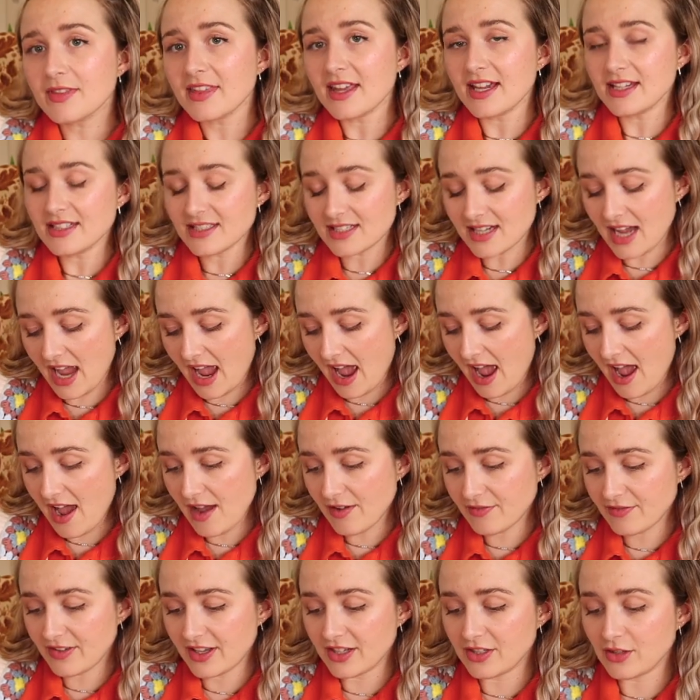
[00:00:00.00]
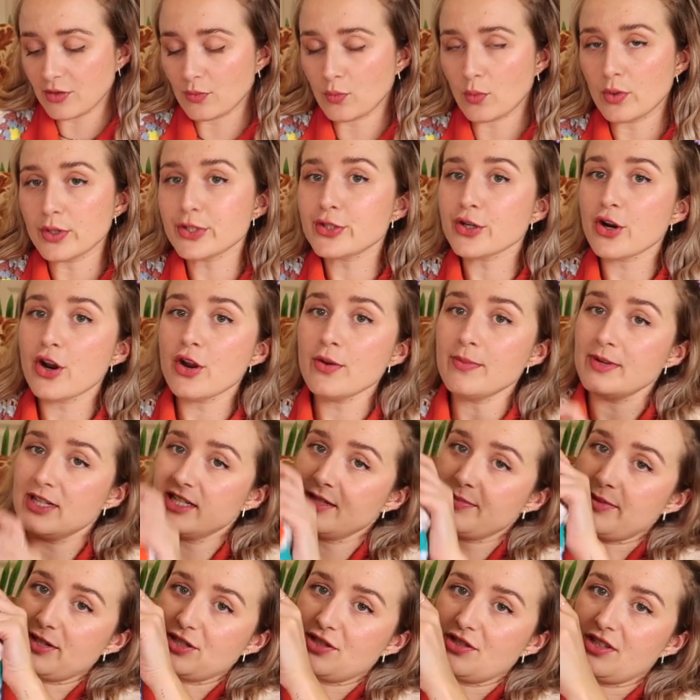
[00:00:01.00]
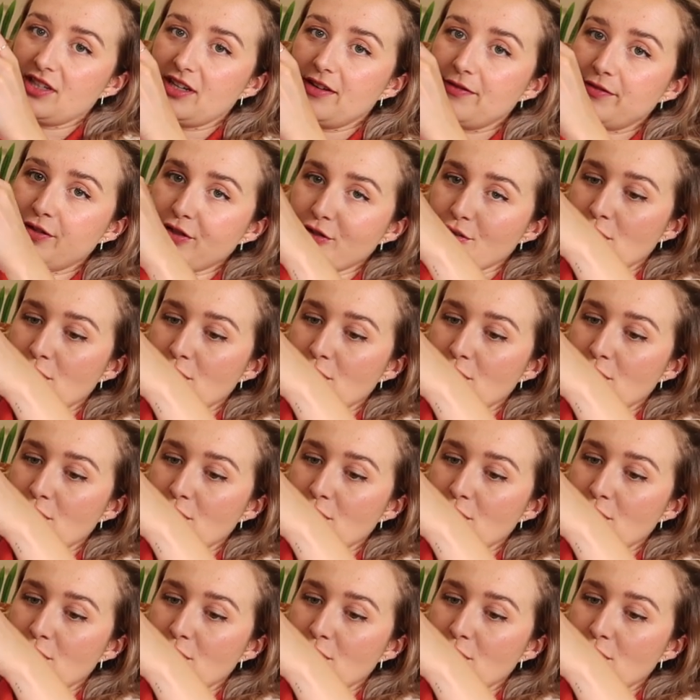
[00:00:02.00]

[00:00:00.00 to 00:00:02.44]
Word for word: thing to have in your wardrobe, especially if you're